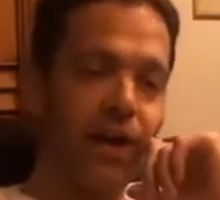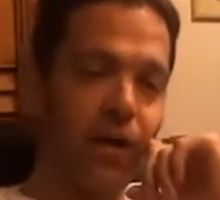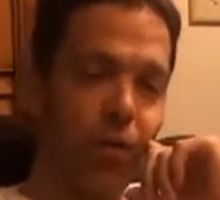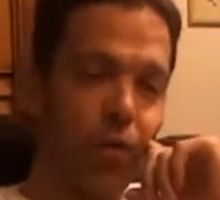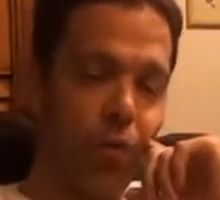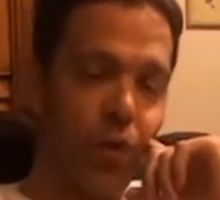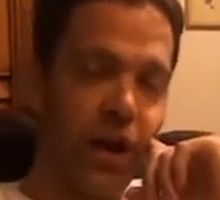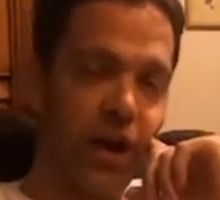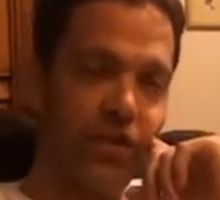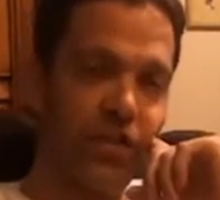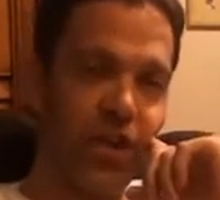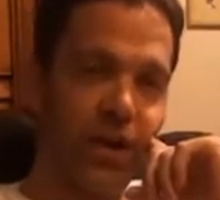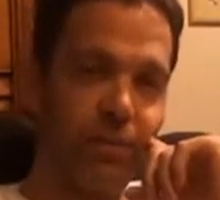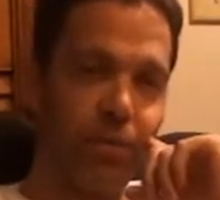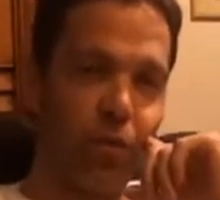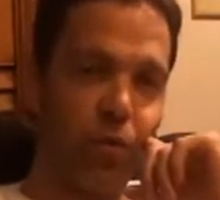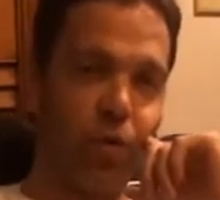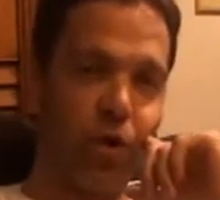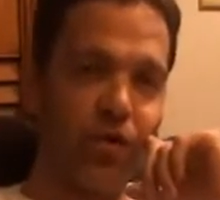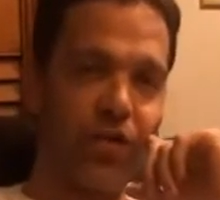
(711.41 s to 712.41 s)
One
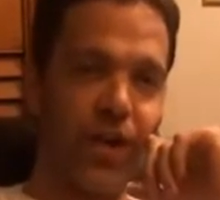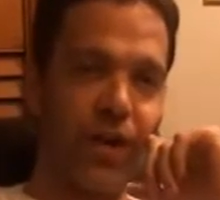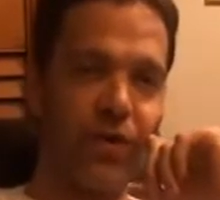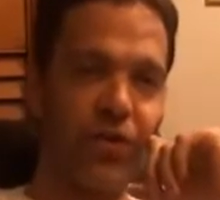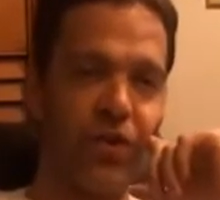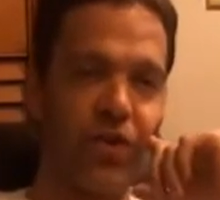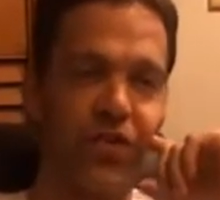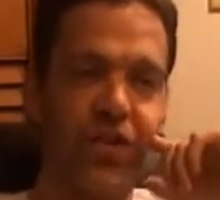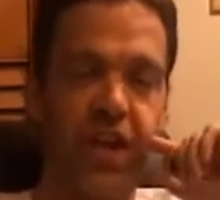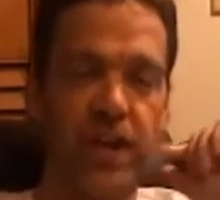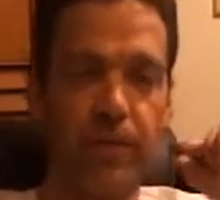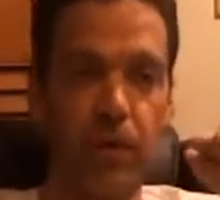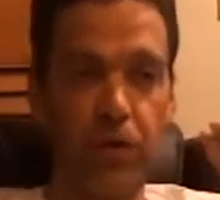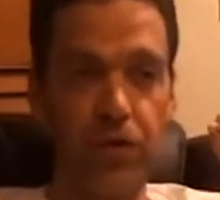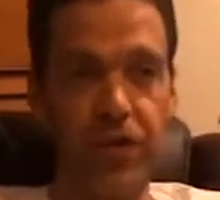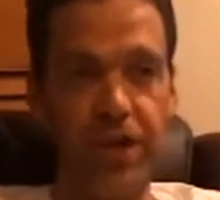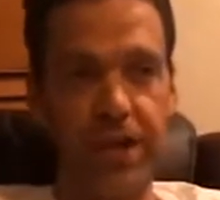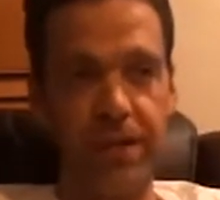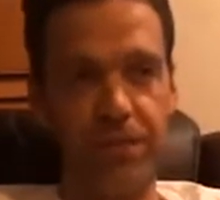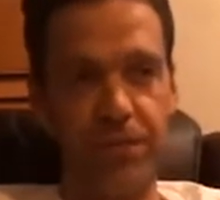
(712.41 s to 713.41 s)
example was, I used to say
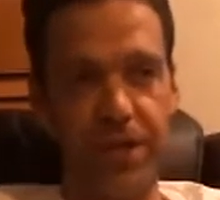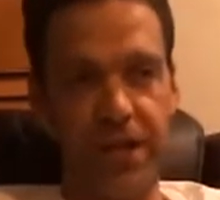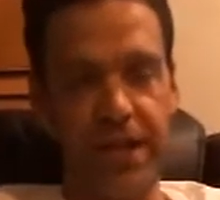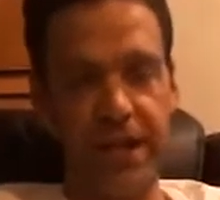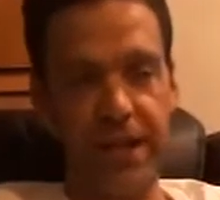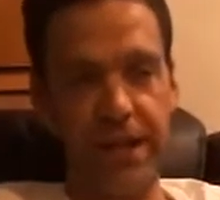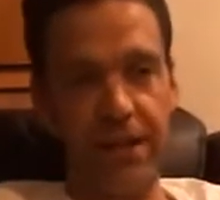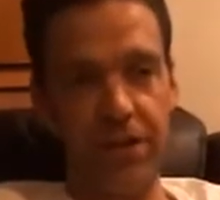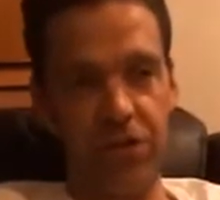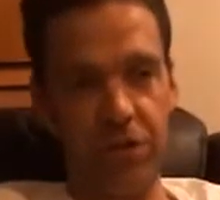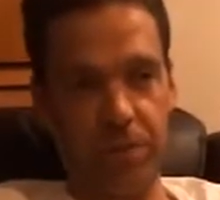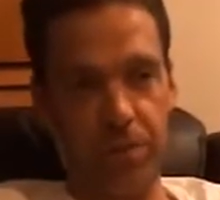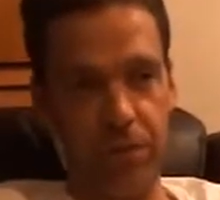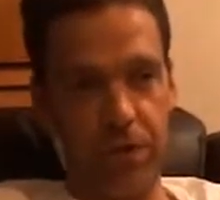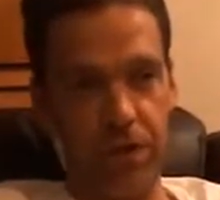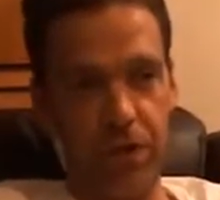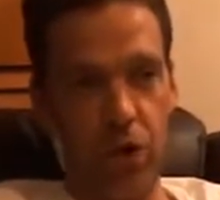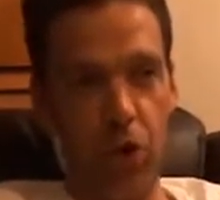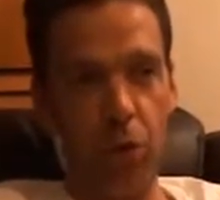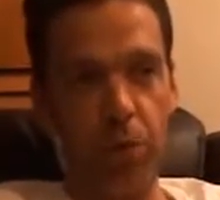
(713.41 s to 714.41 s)
about DMT, is
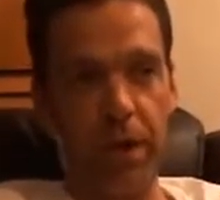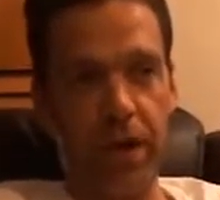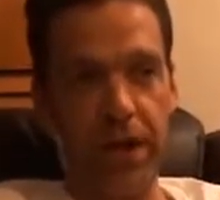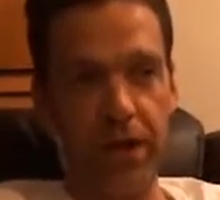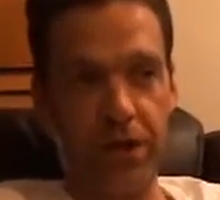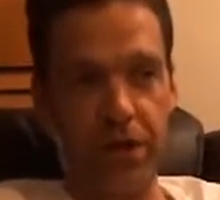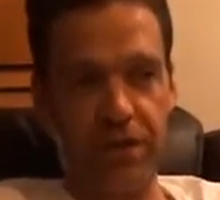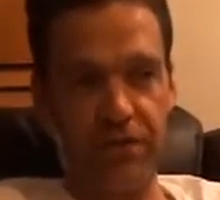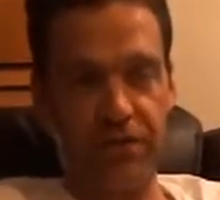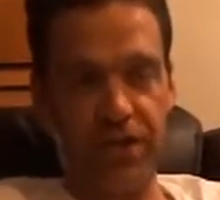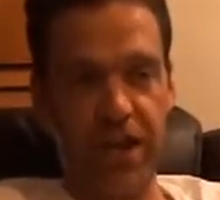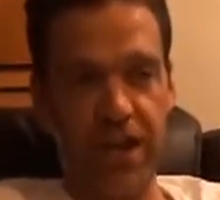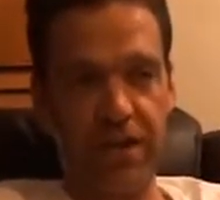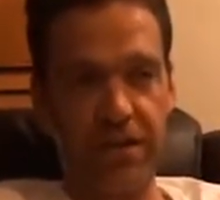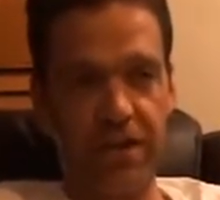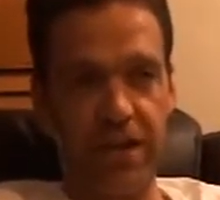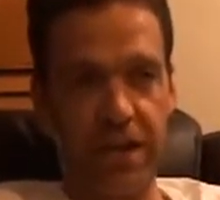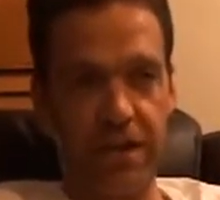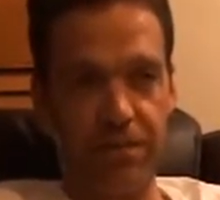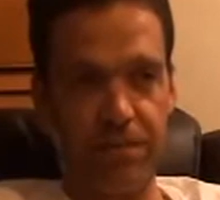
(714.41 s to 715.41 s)
nobody could ever
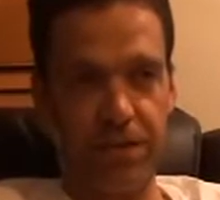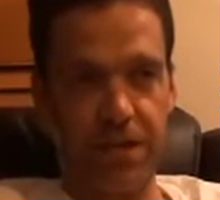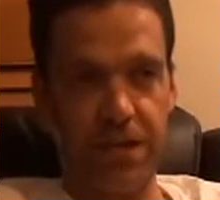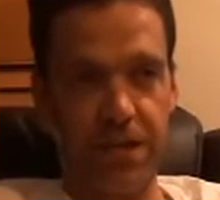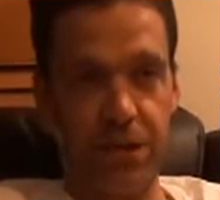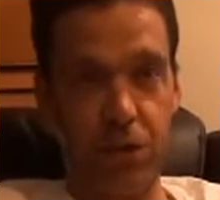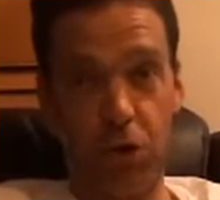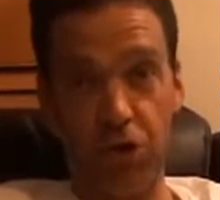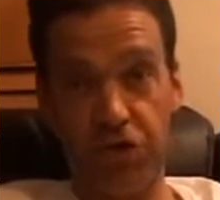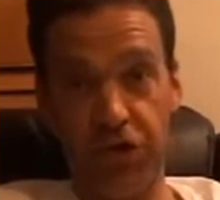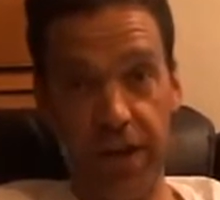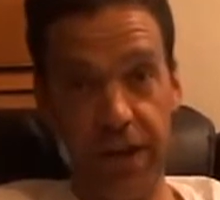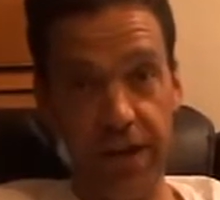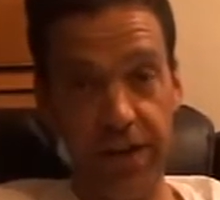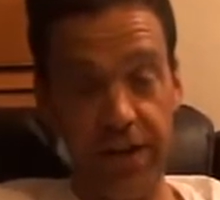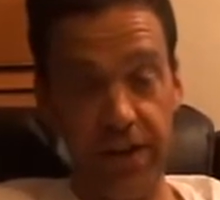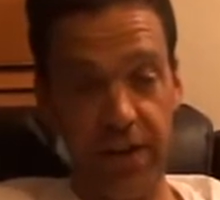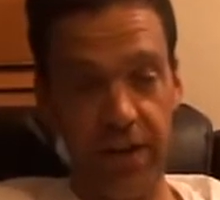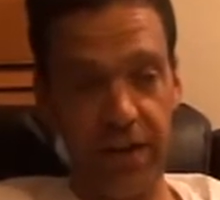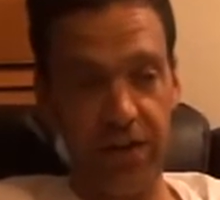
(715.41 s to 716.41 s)
take DMT or
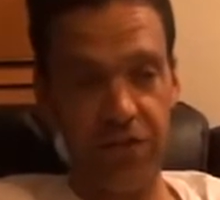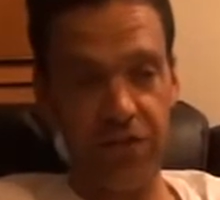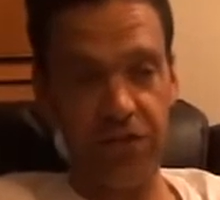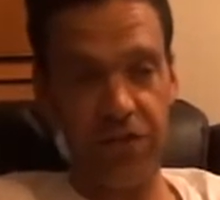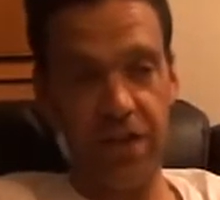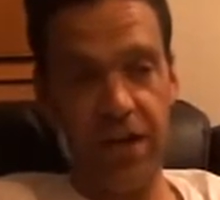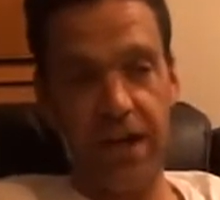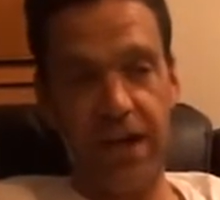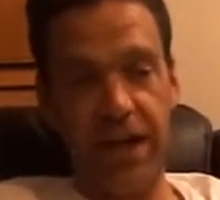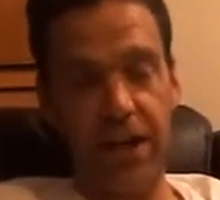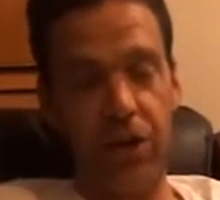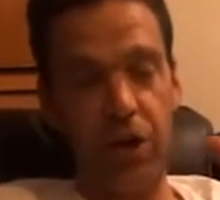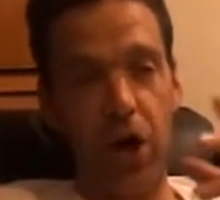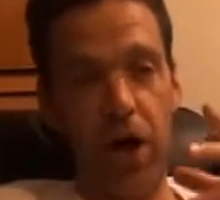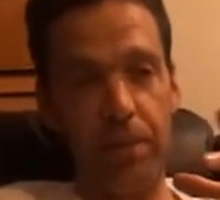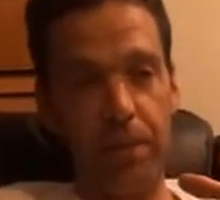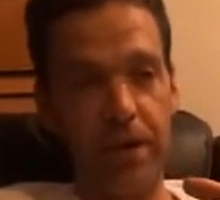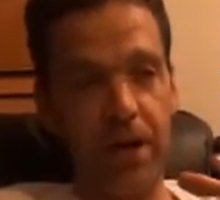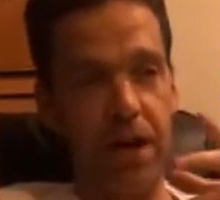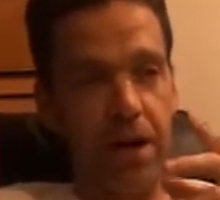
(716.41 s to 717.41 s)
psychedelics and
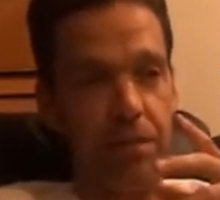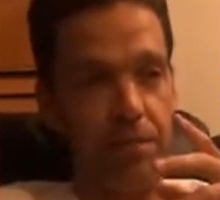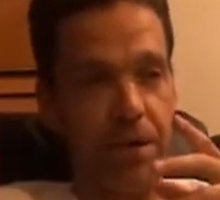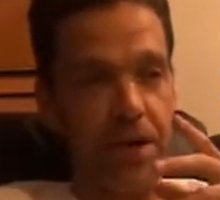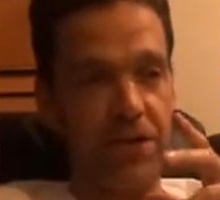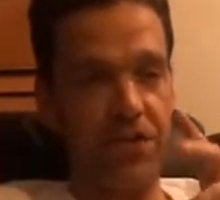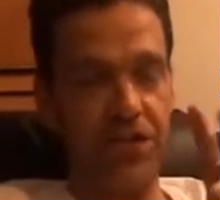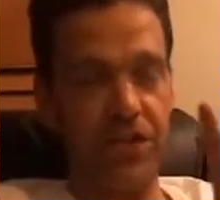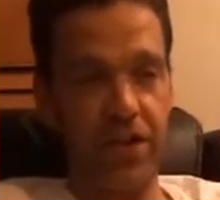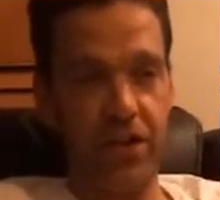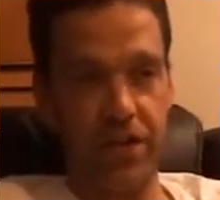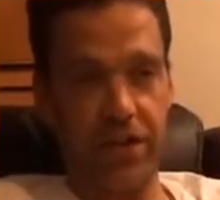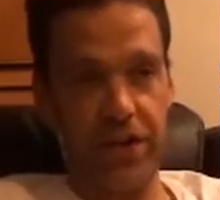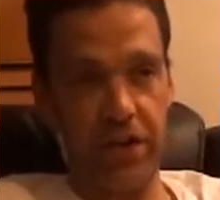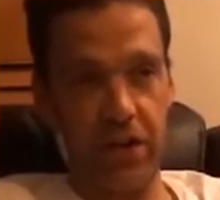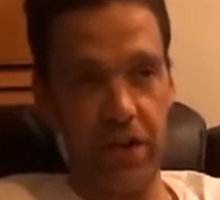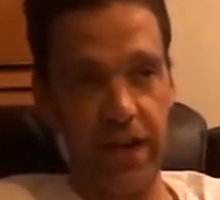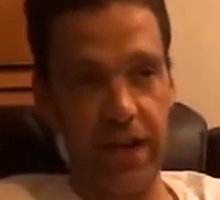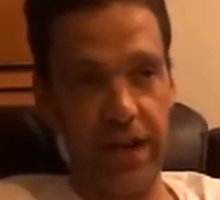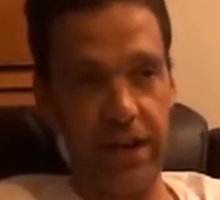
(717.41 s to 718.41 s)
not become instantly
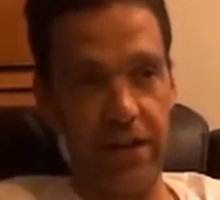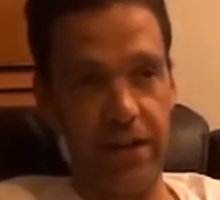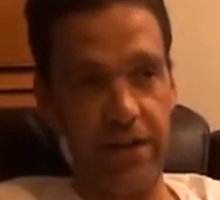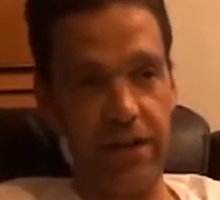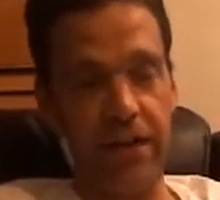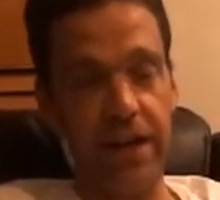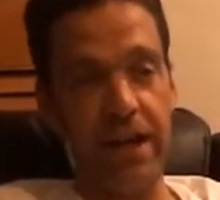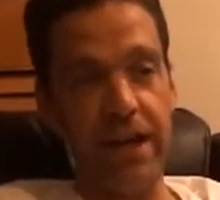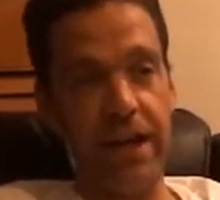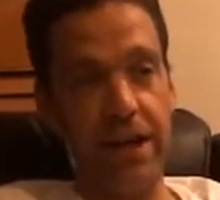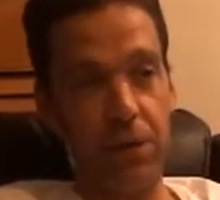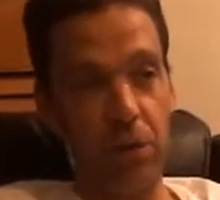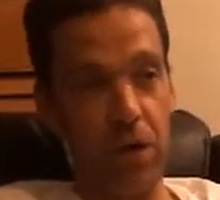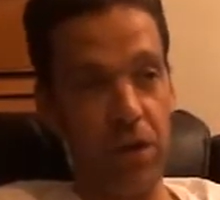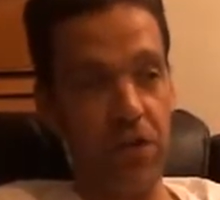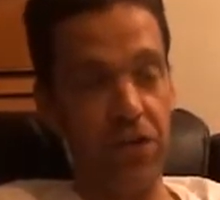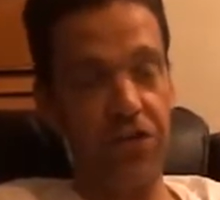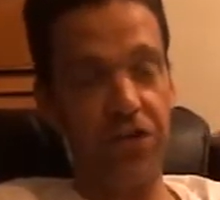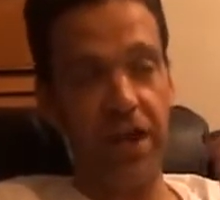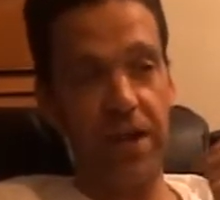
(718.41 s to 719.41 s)
enlightened. And one
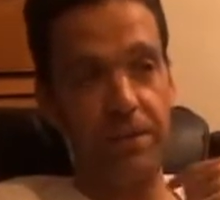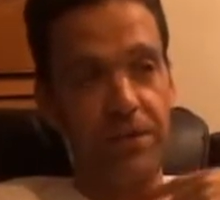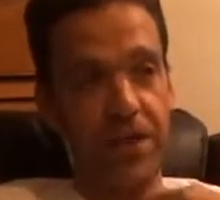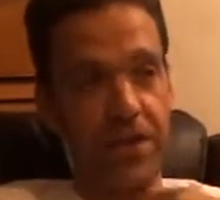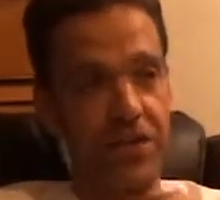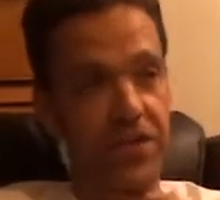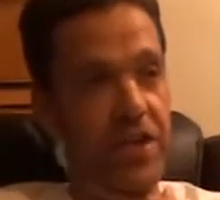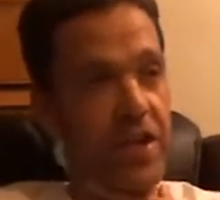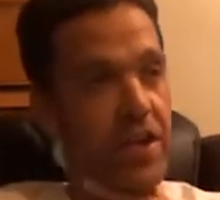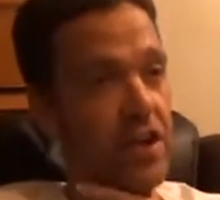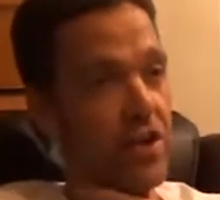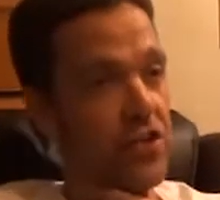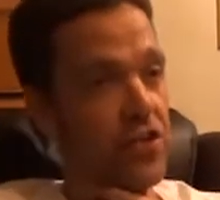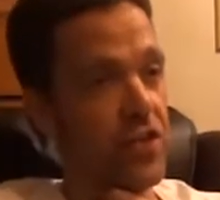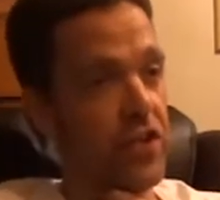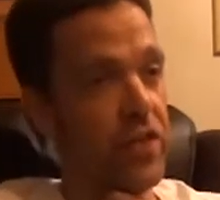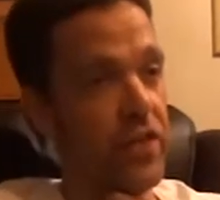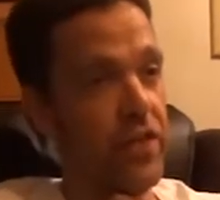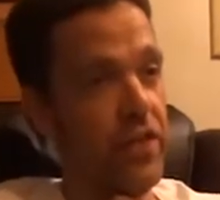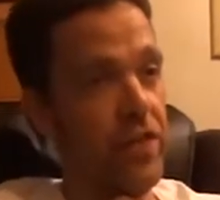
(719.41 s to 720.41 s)
of the statements I said is
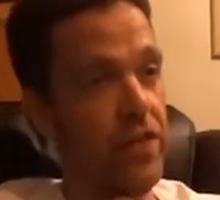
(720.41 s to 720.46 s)
that